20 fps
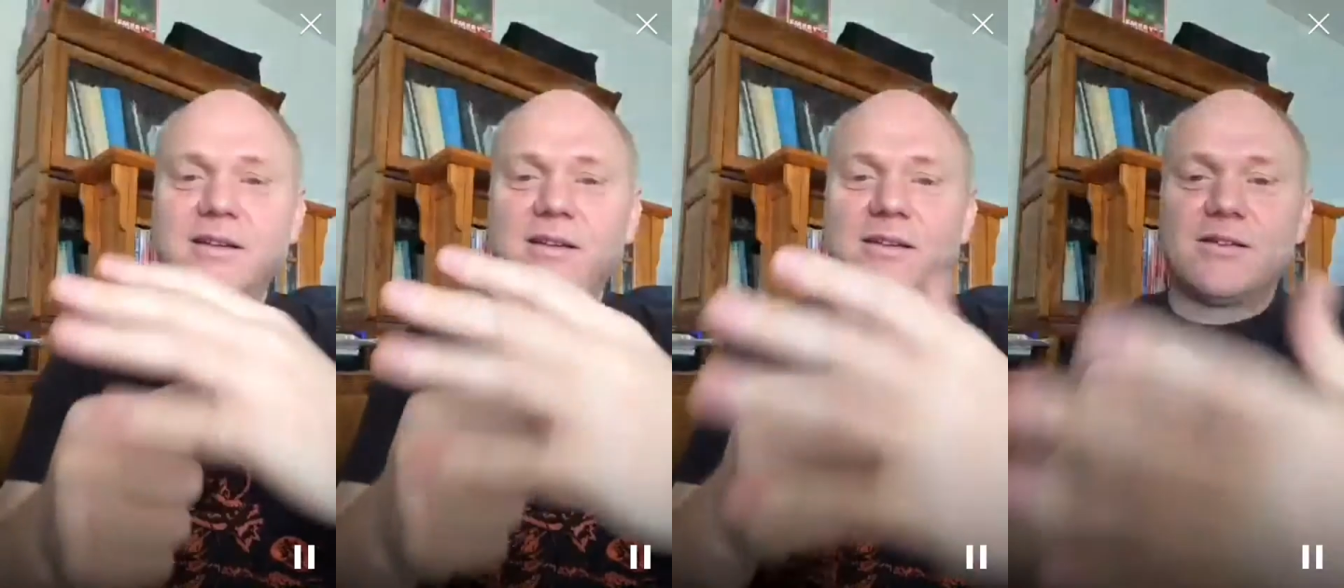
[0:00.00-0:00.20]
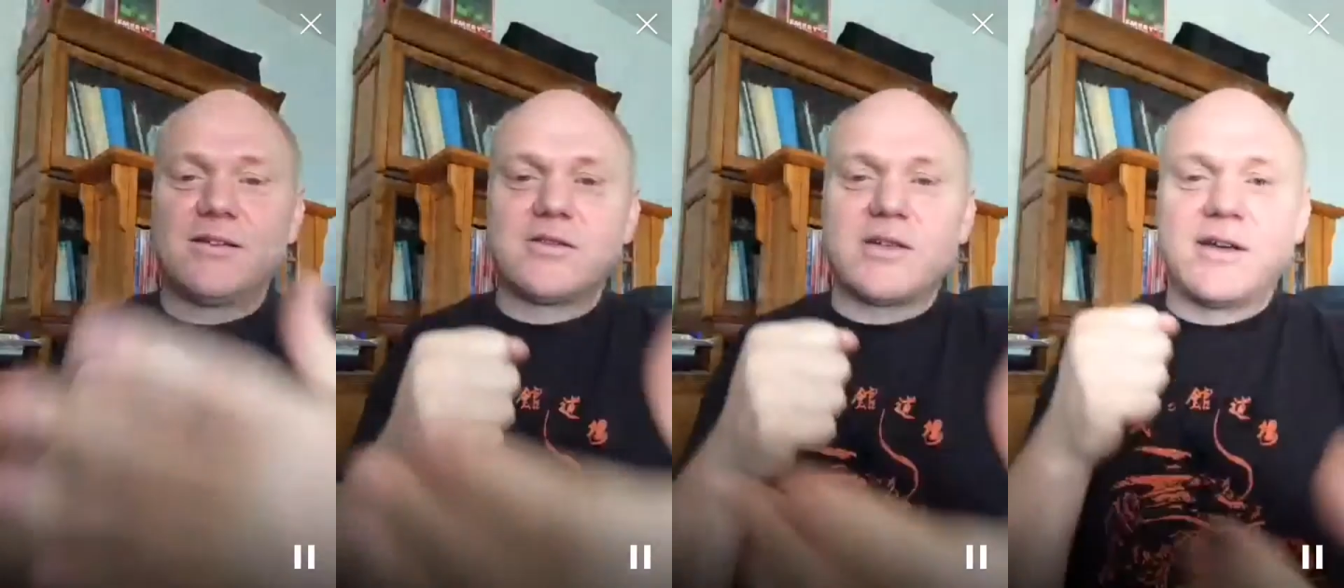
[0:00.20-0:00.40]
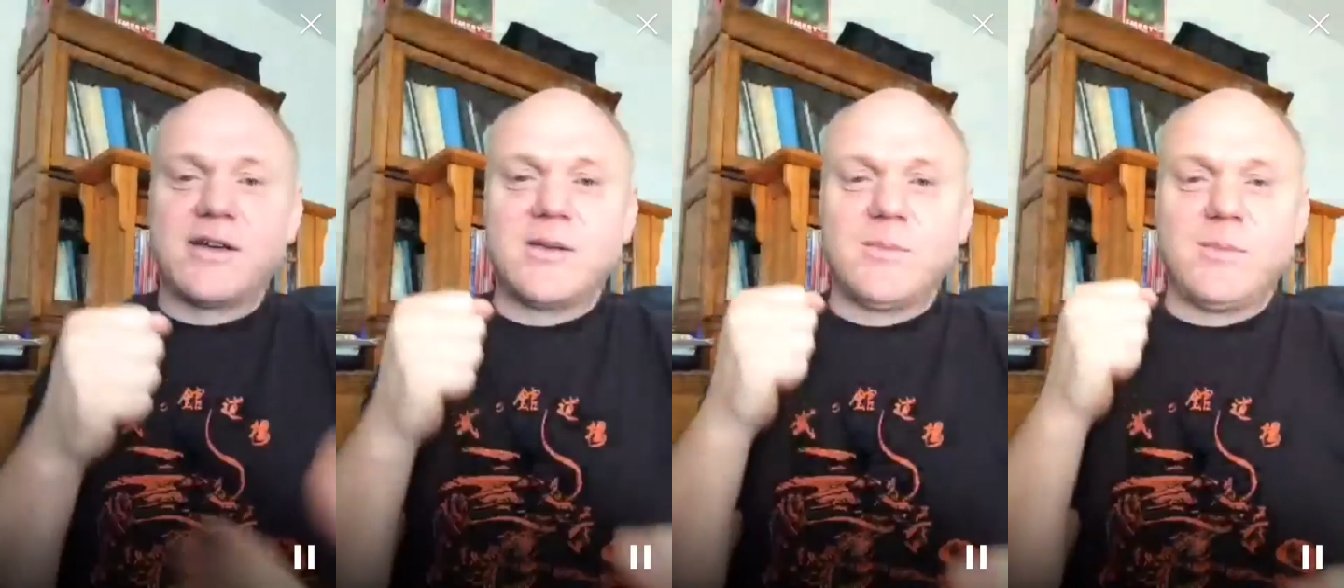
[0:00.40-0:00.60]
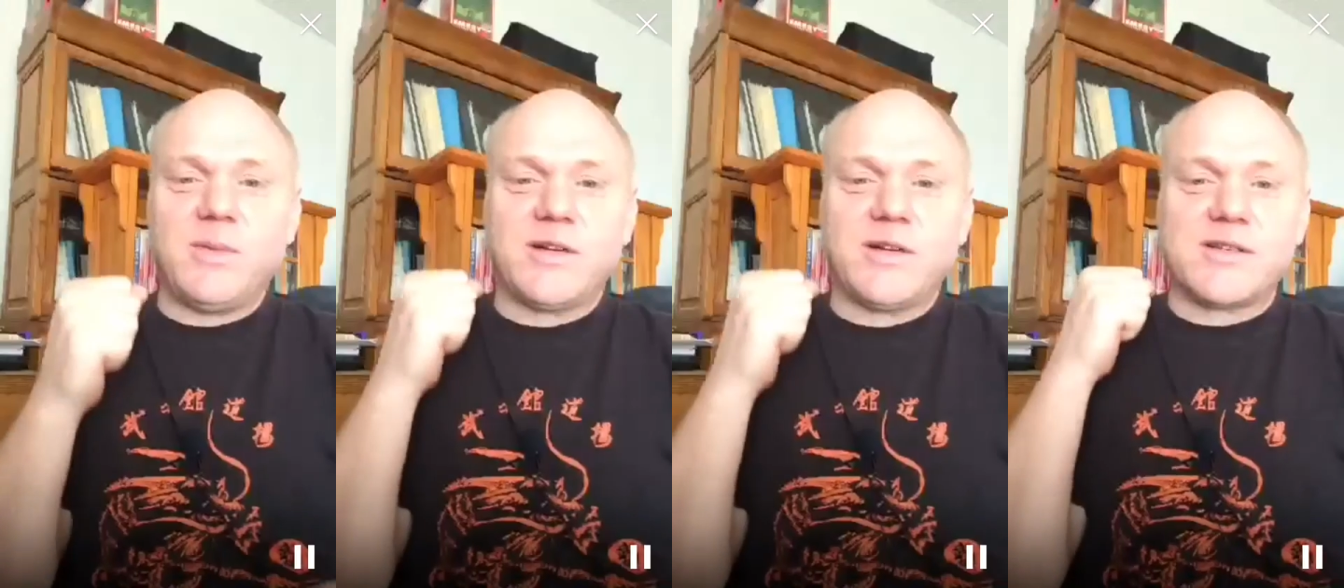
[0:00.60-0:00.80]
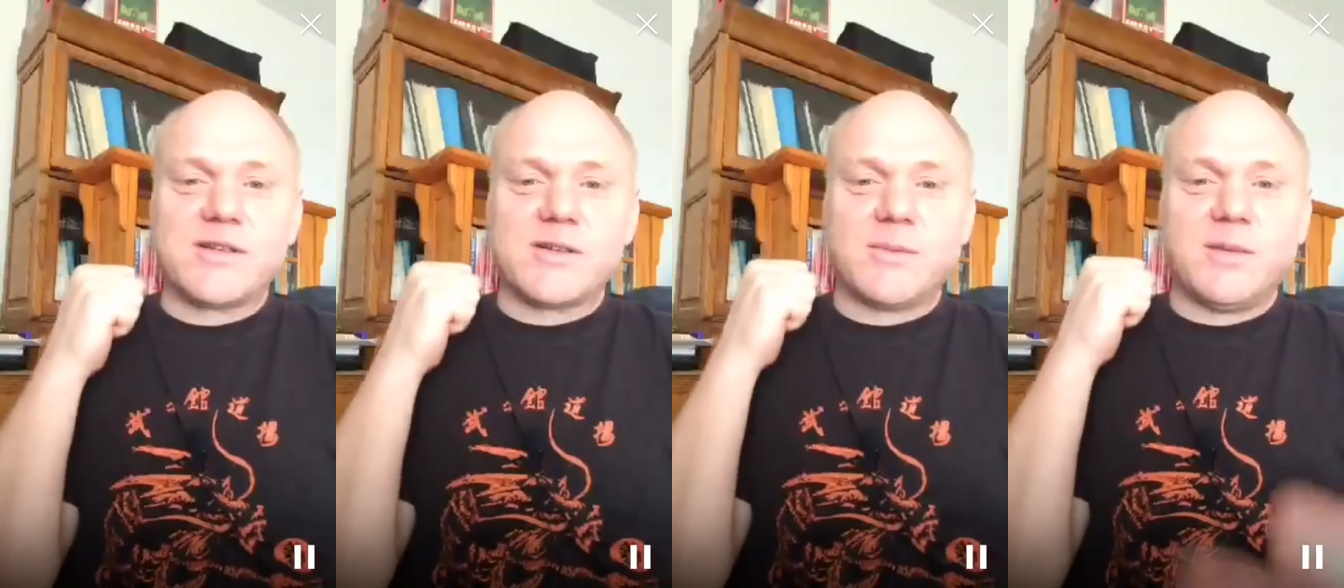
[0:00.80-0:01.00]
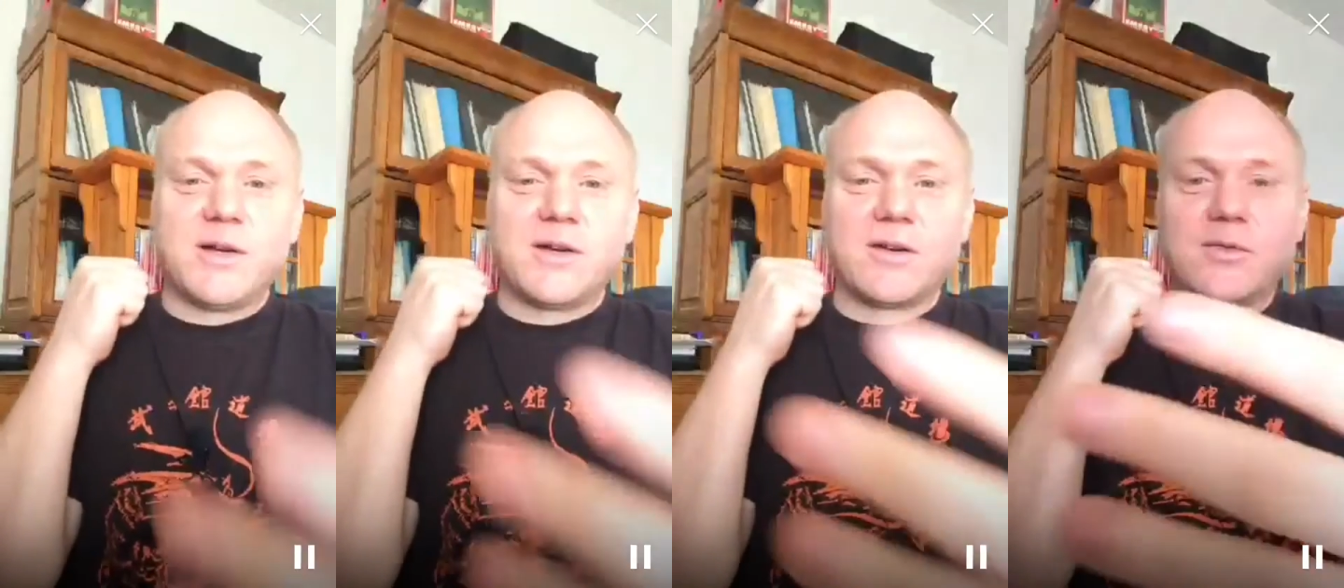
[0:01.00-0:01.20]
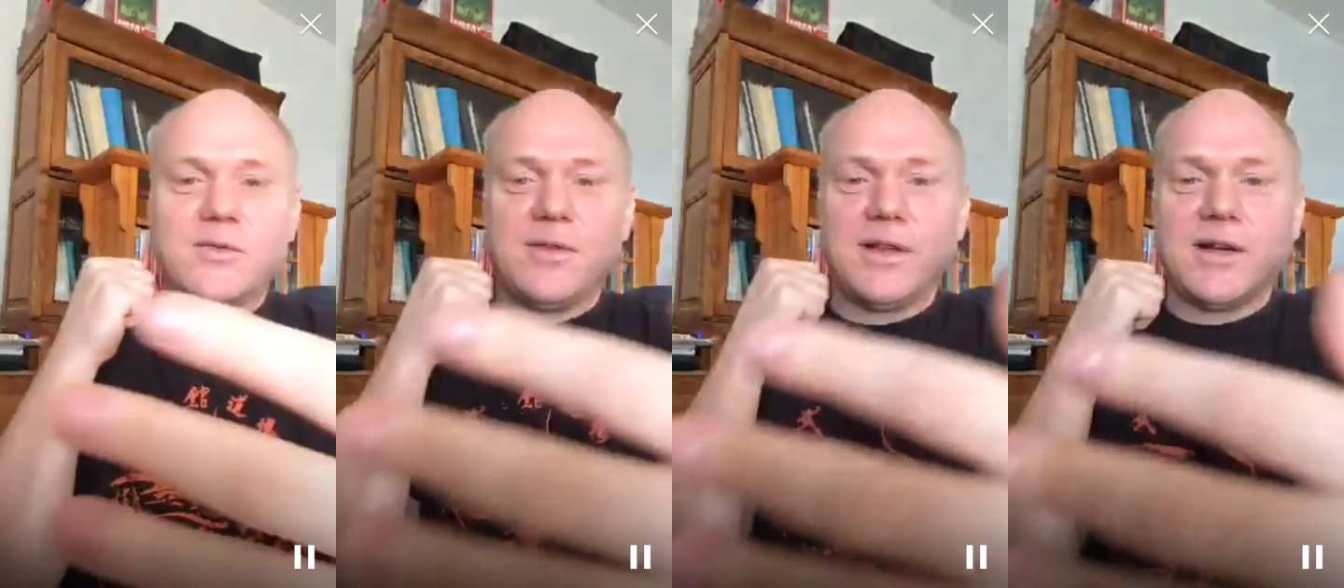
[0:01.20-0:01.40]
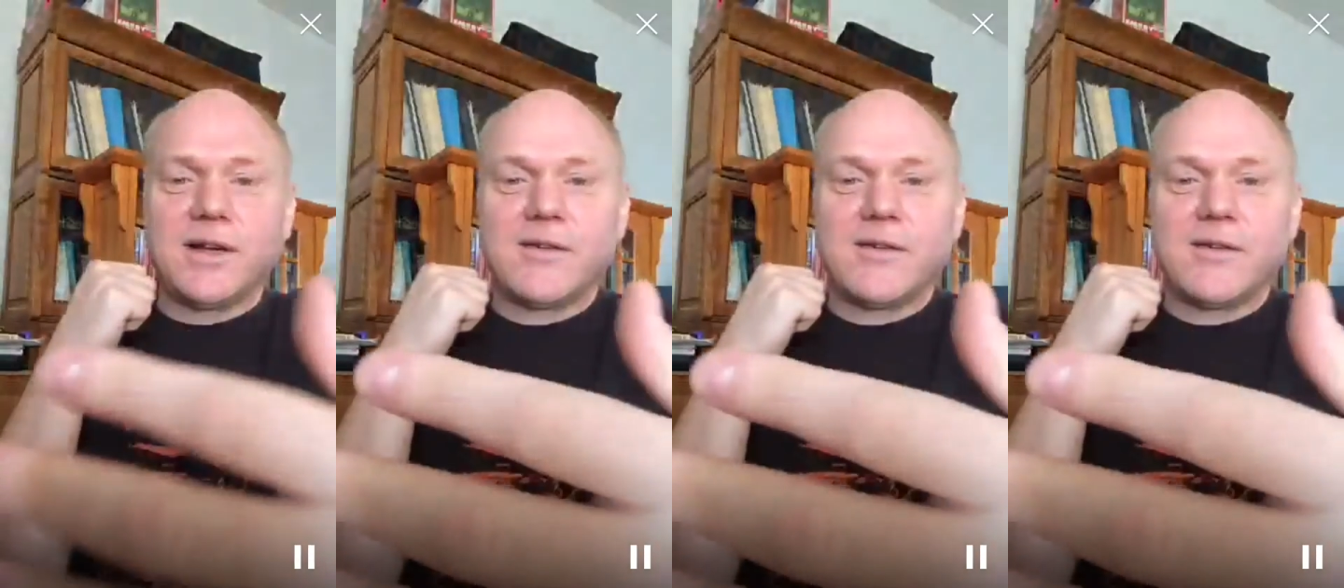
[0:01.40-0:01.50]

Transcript: trying to punch a butterfly,